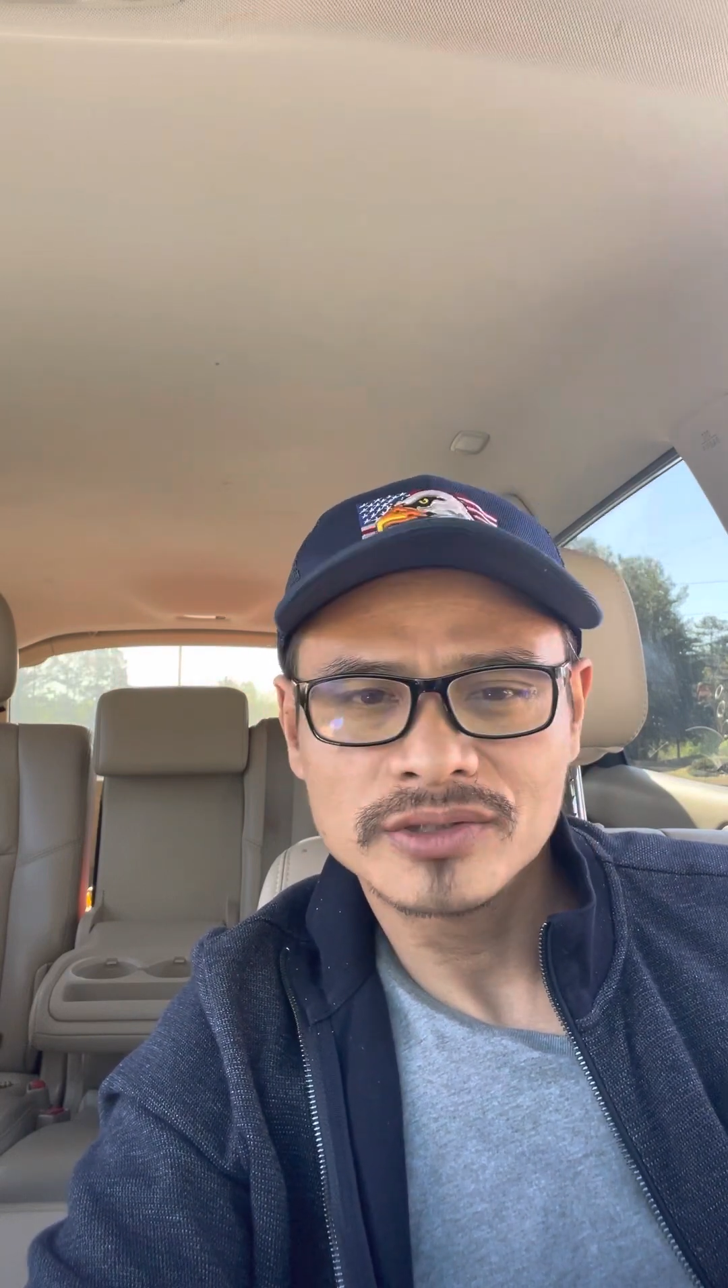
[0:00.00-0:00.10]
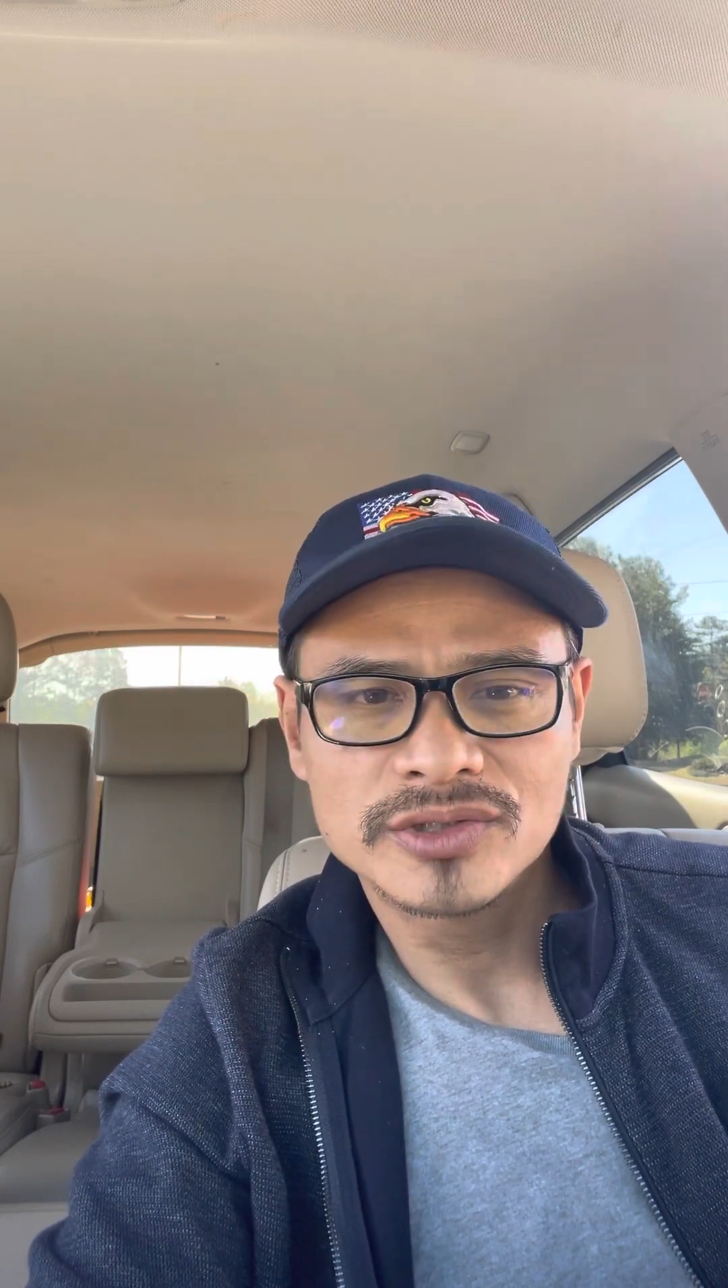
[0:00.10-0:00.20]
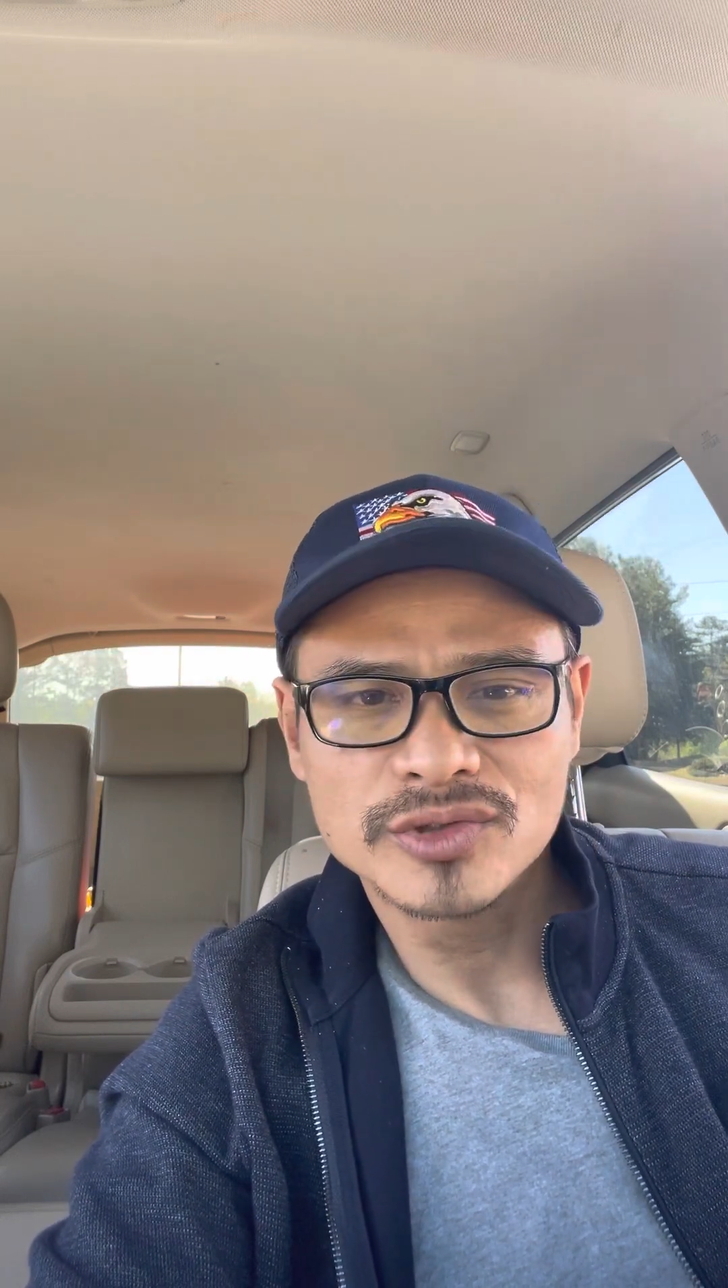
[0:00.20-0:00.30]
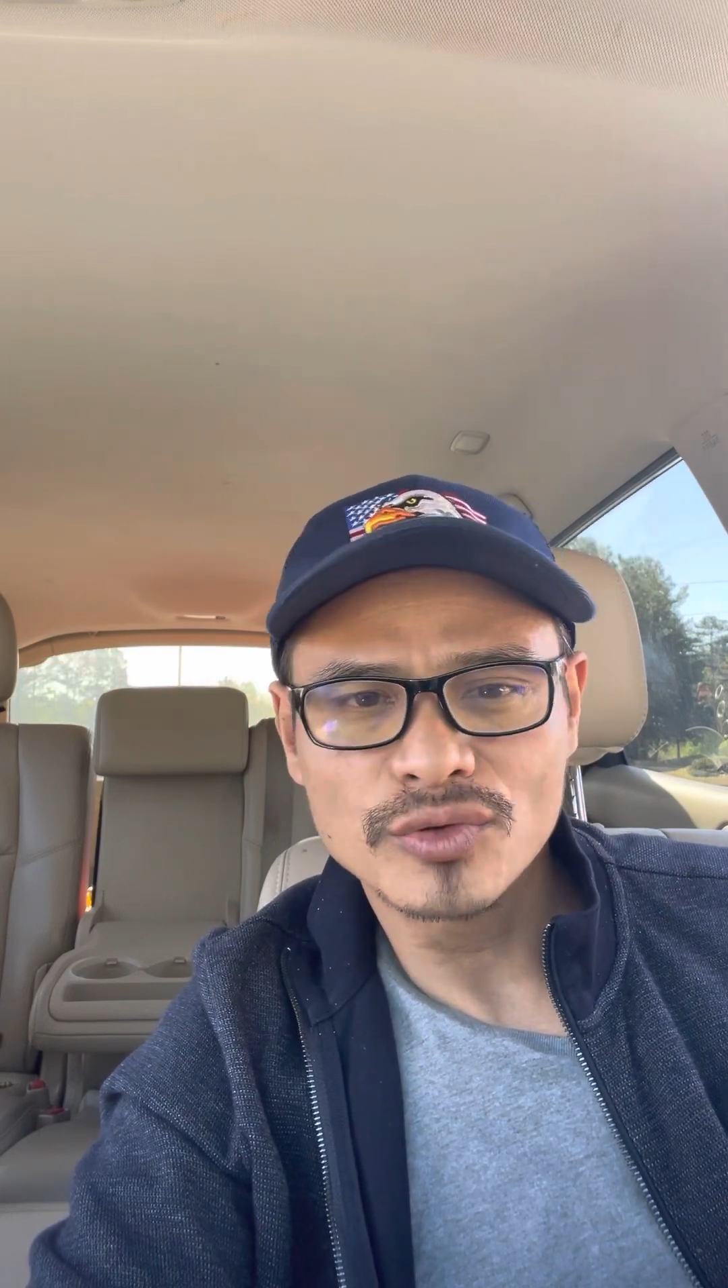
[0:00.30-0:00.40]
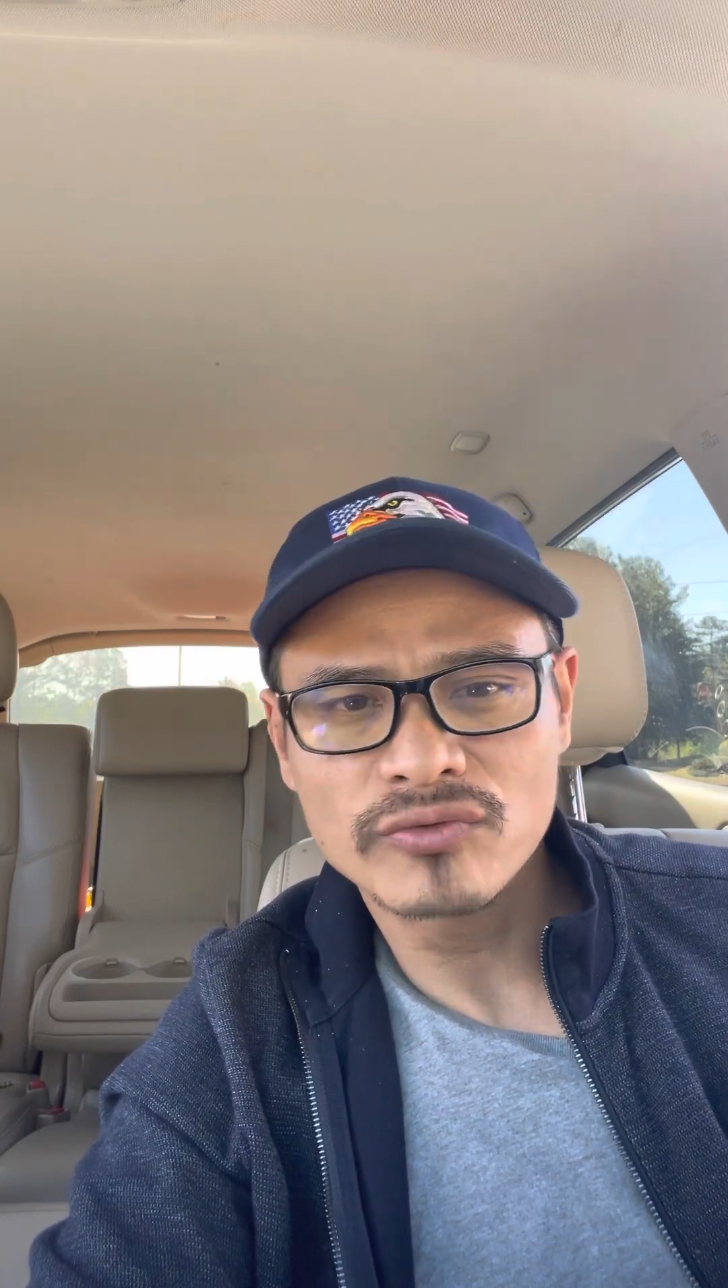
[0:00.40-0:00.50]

True